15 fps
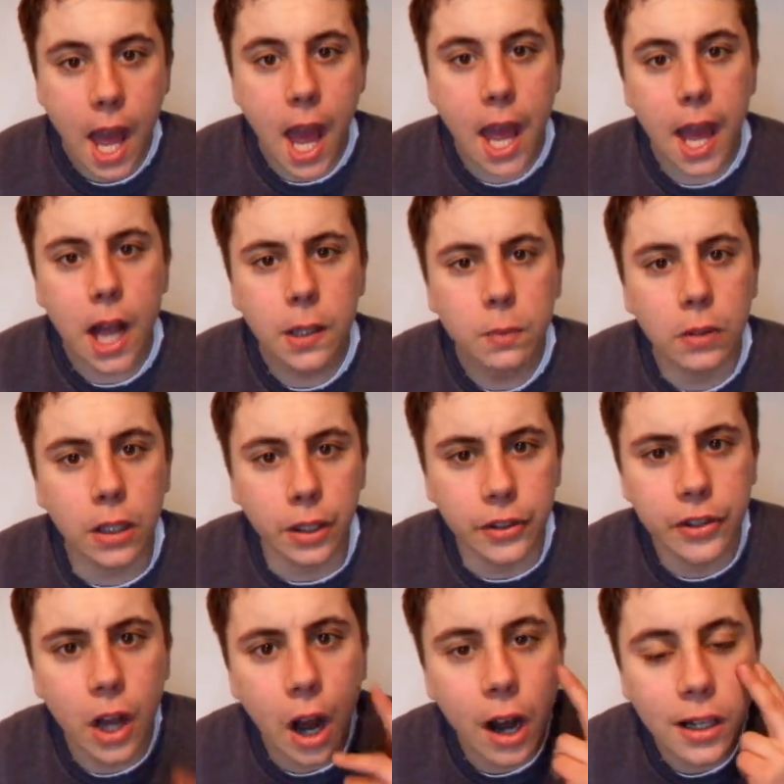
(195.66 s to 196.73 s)
Hey Edward,
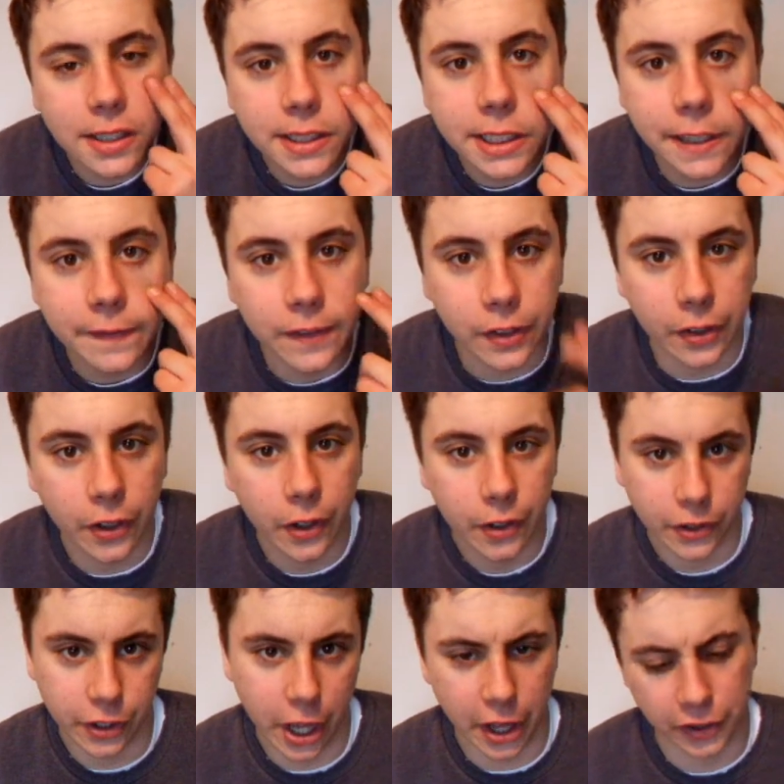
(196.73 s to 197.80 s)
your eyes are different.
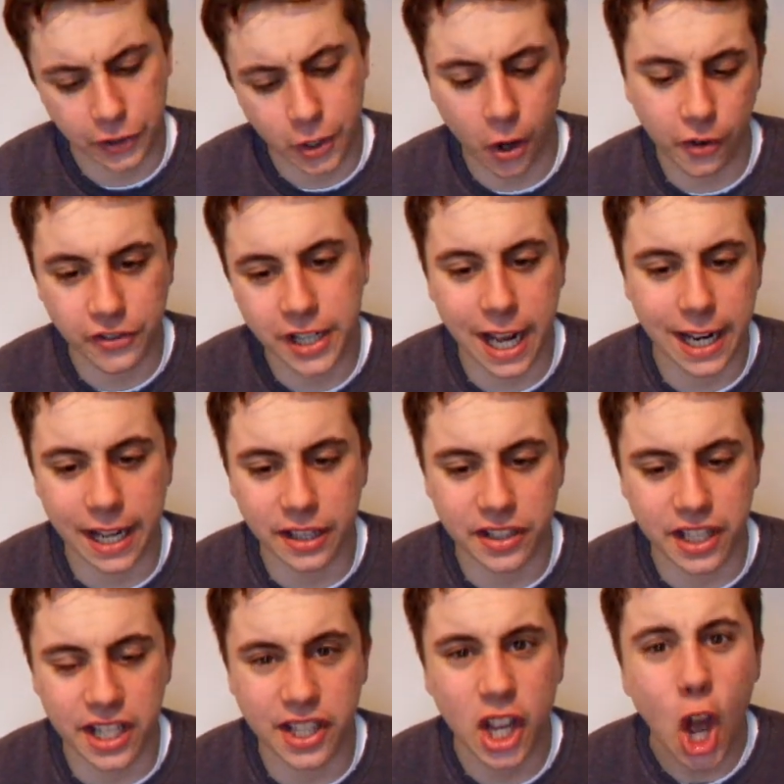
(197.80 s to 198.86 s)
Yeah, it's contact
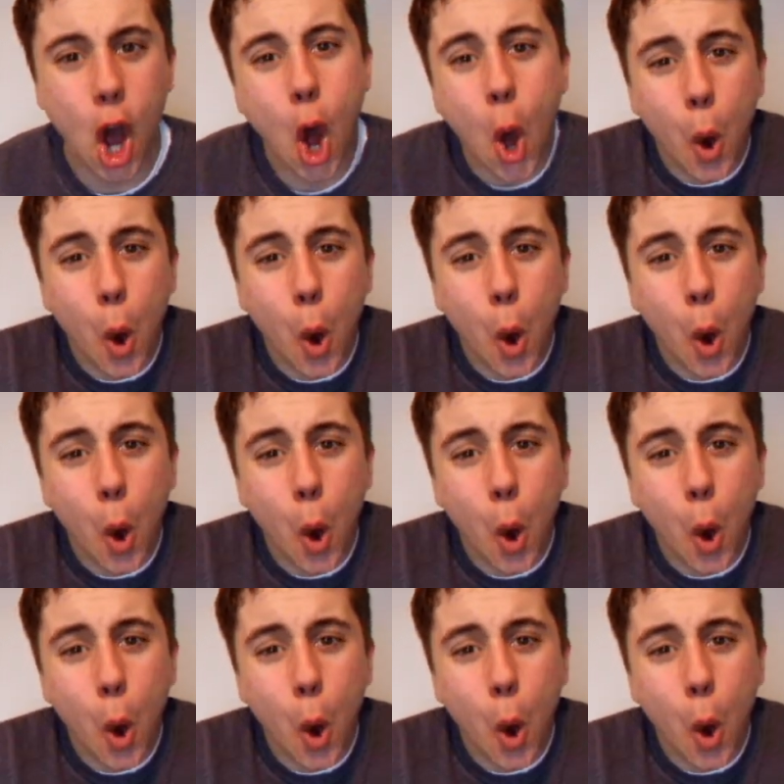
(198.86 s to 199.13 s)
lenses.